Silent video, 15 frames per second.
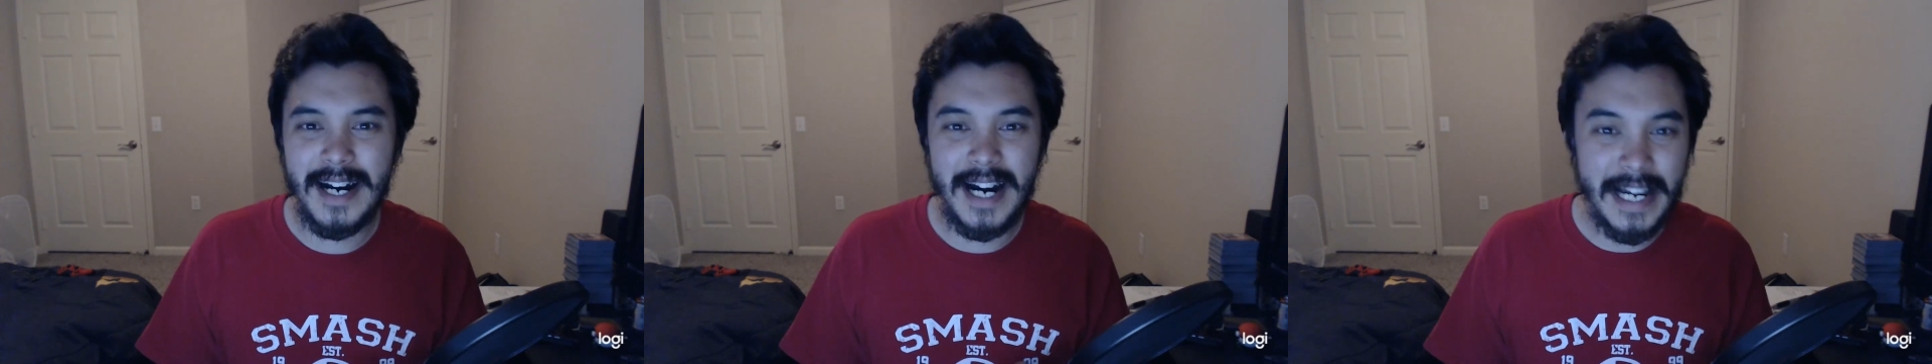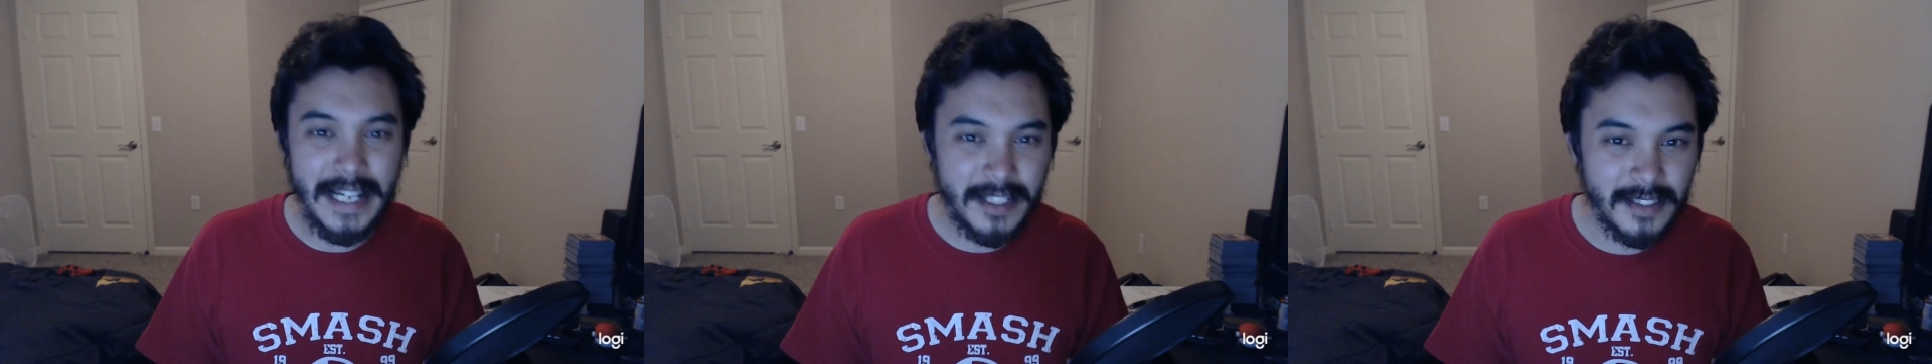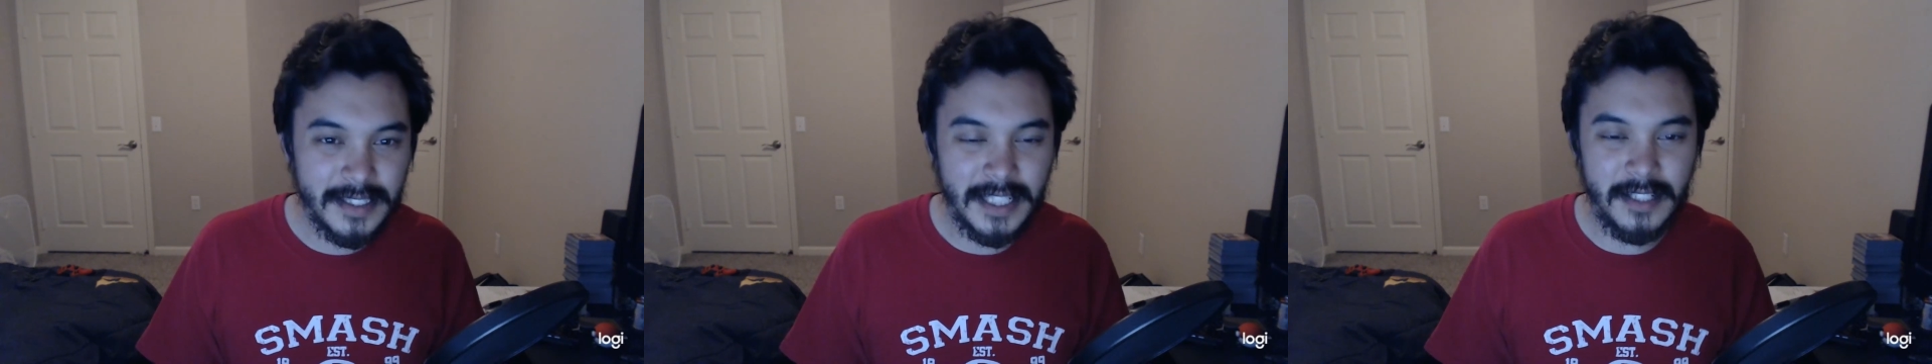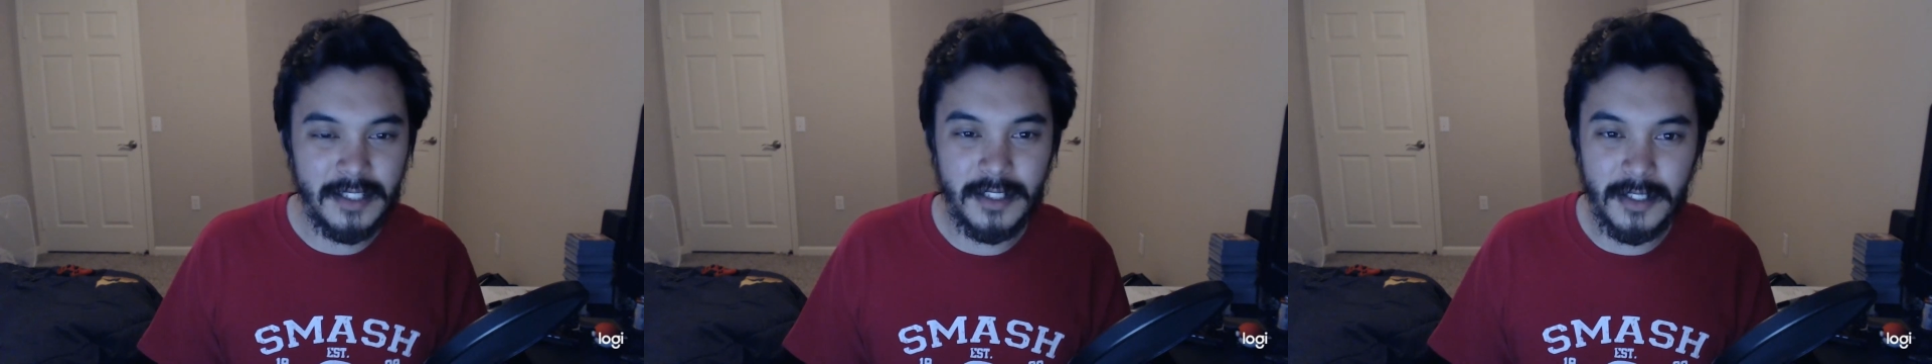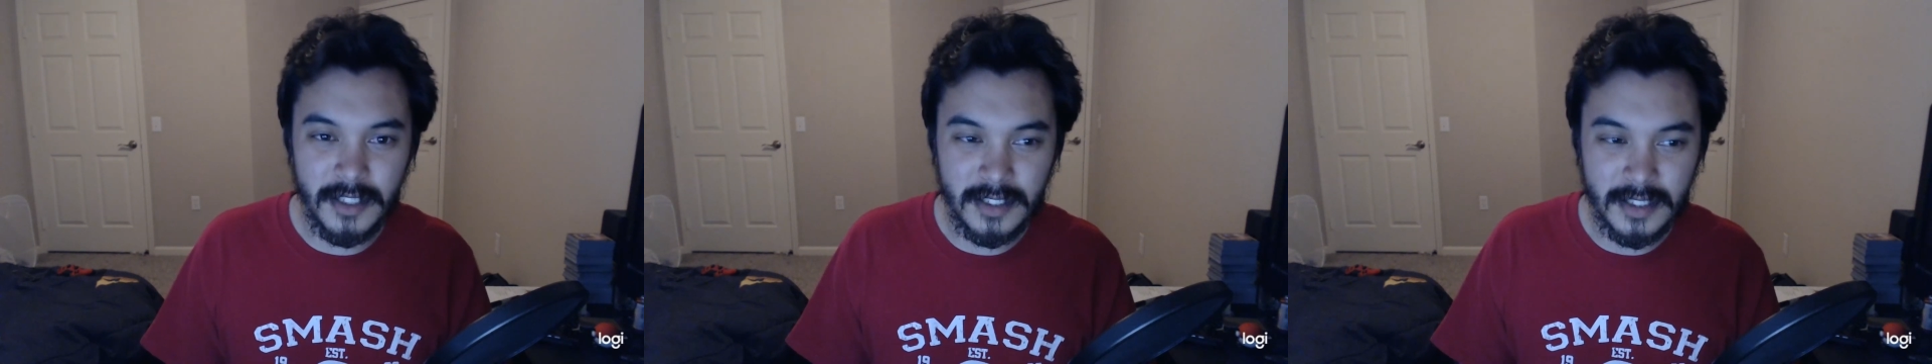I could
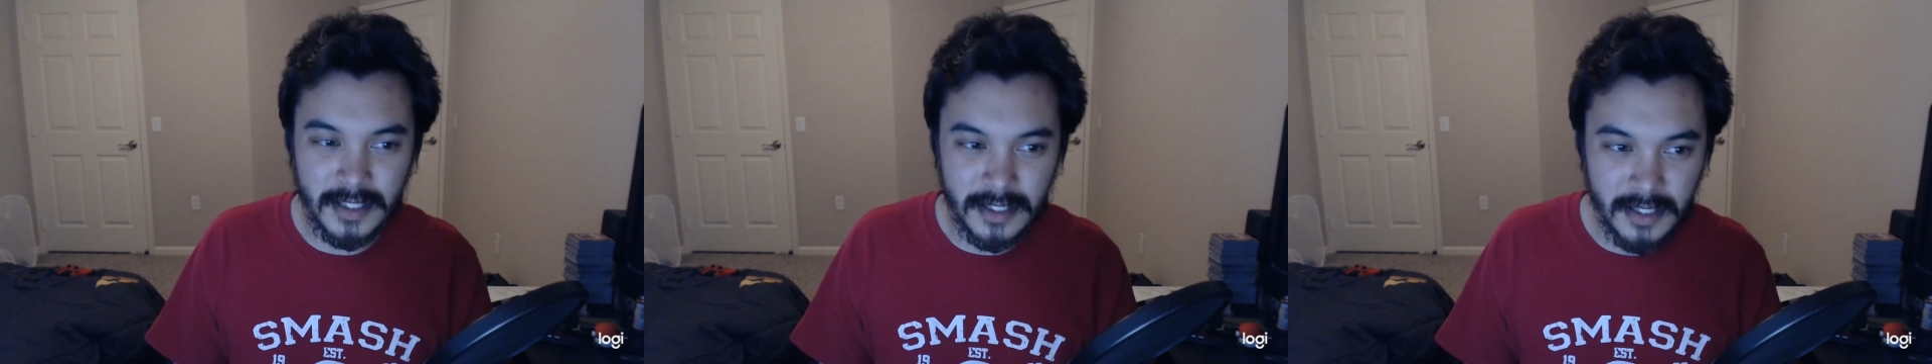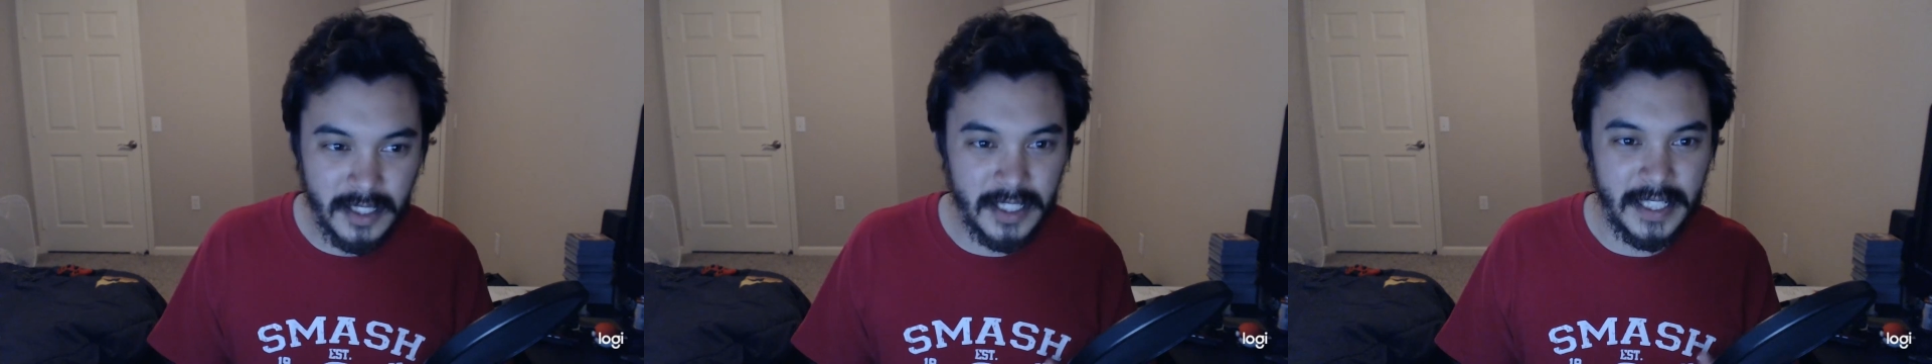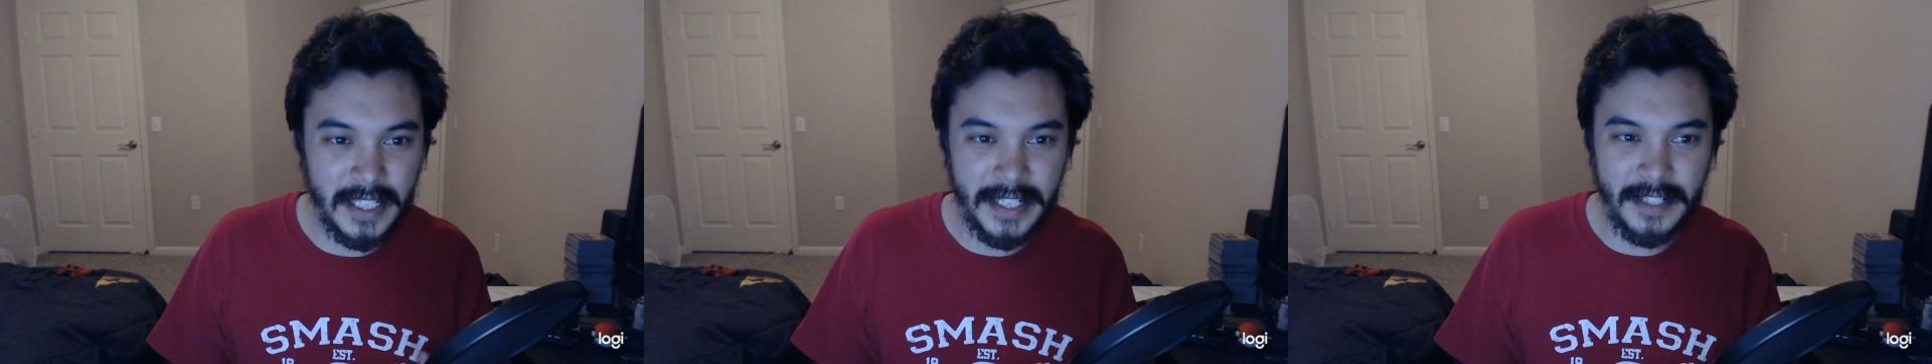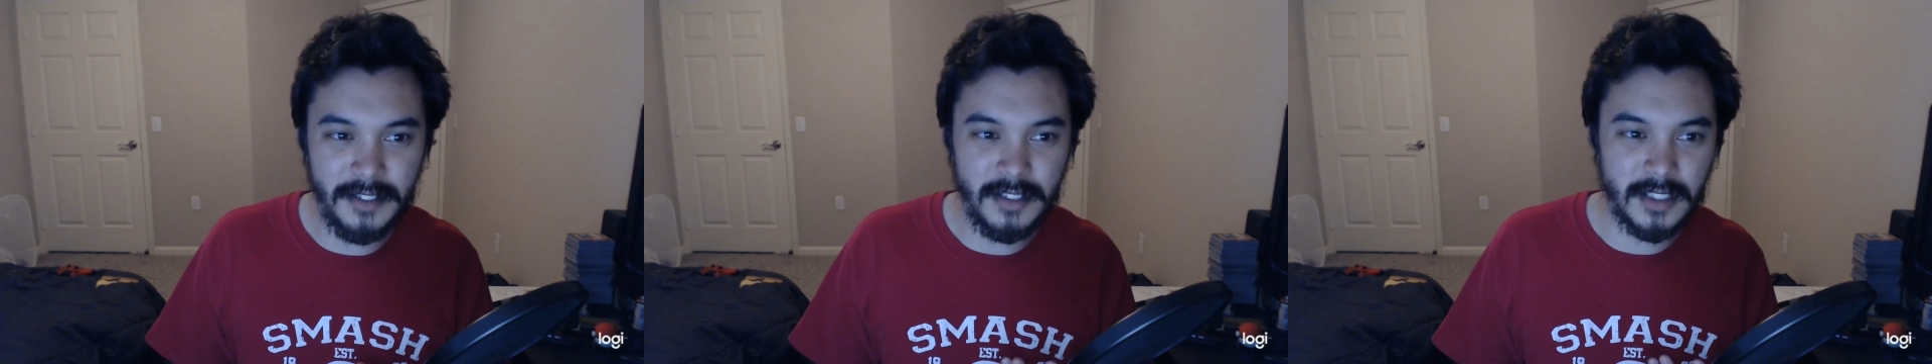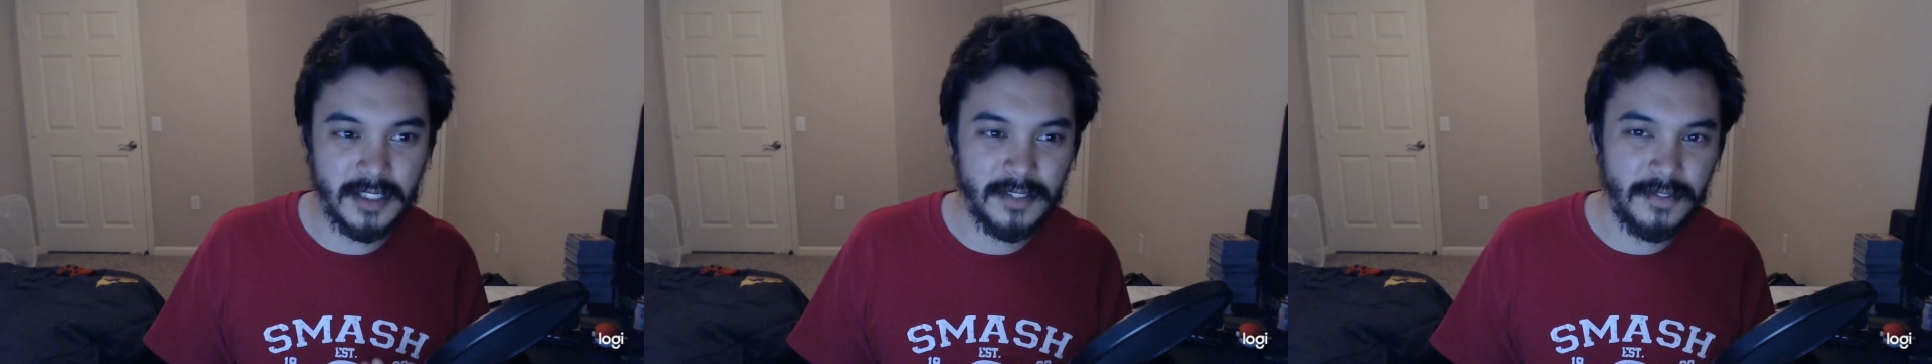tell it looked good and it
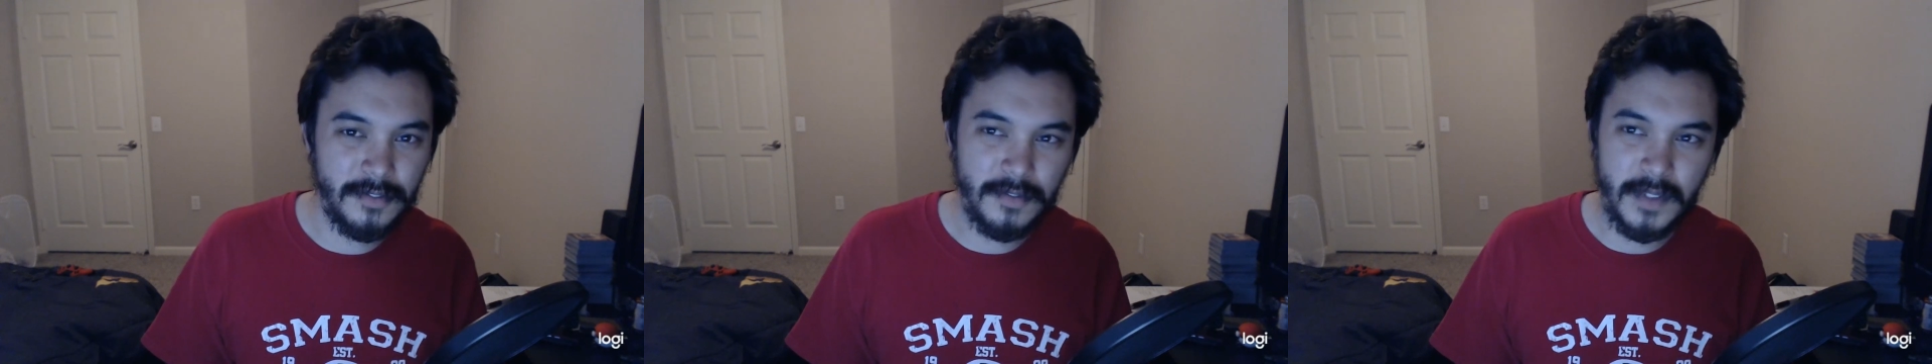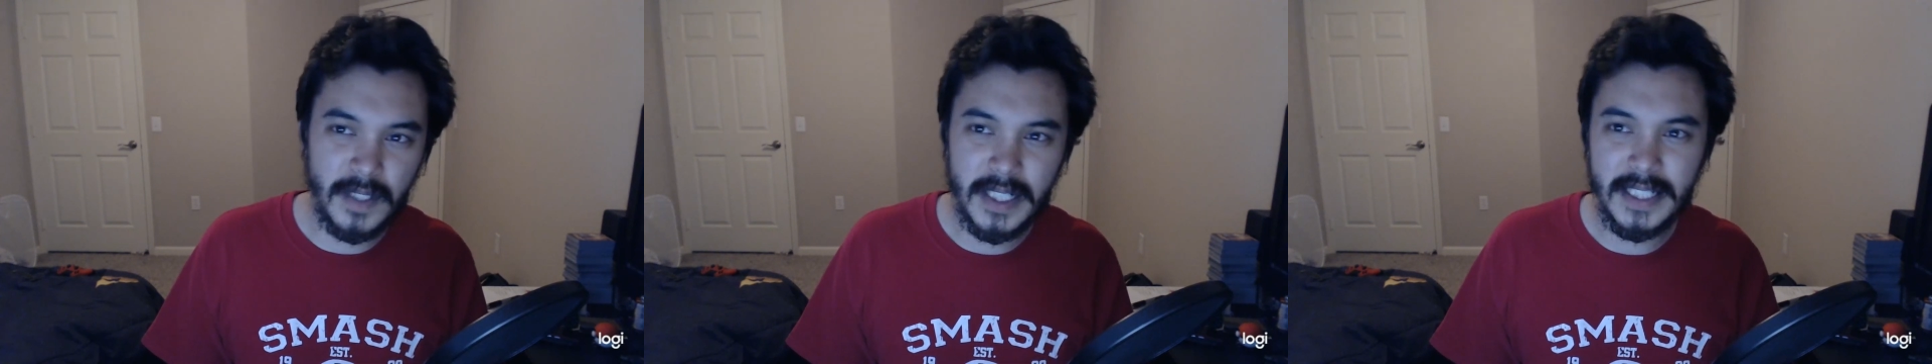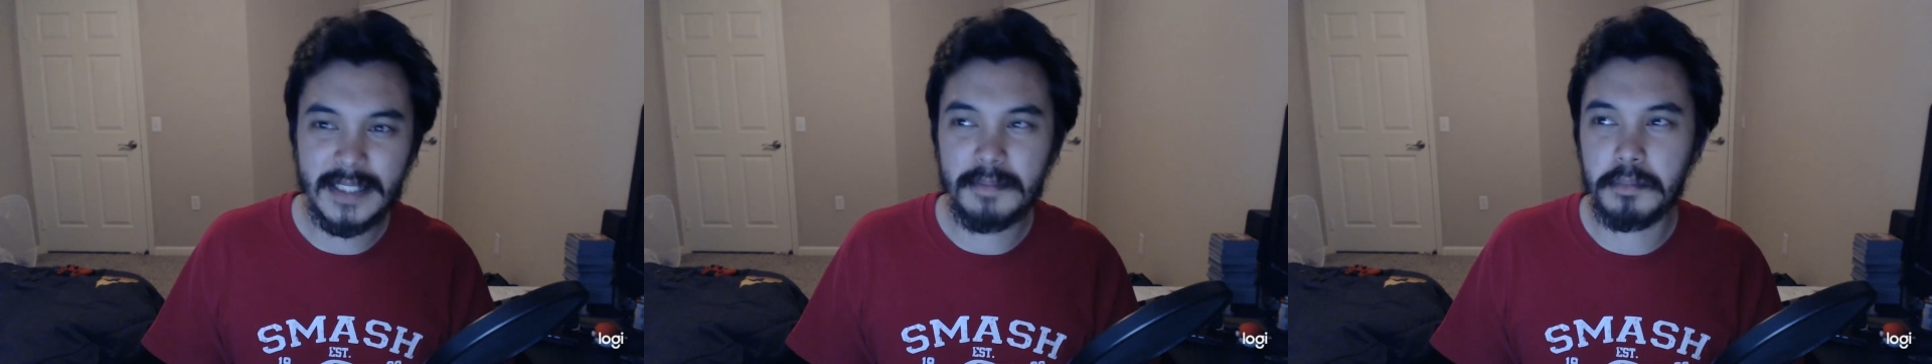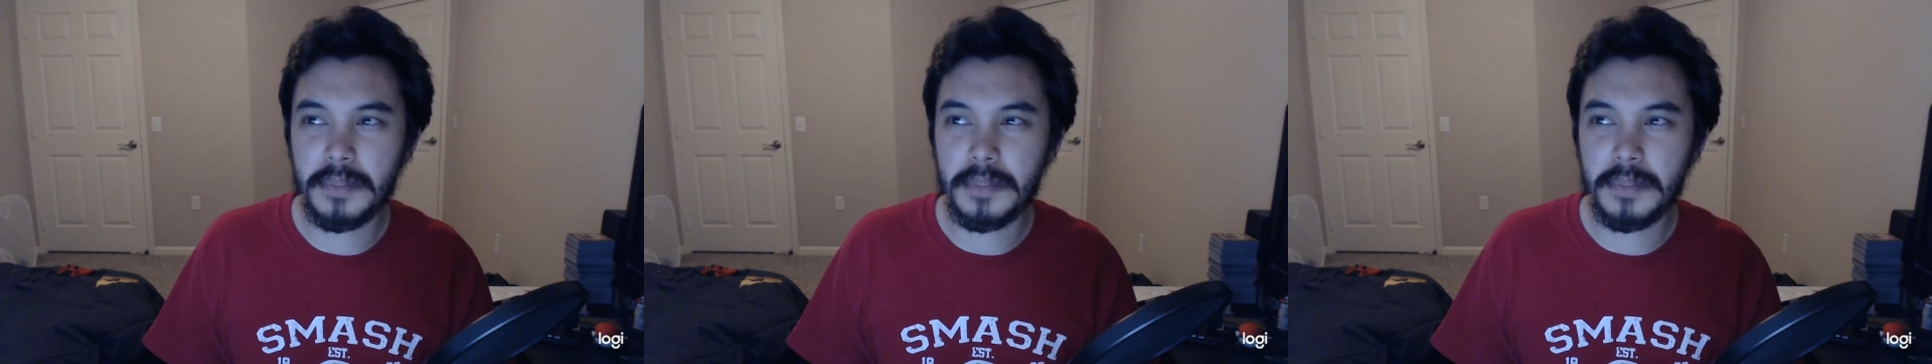looked fun,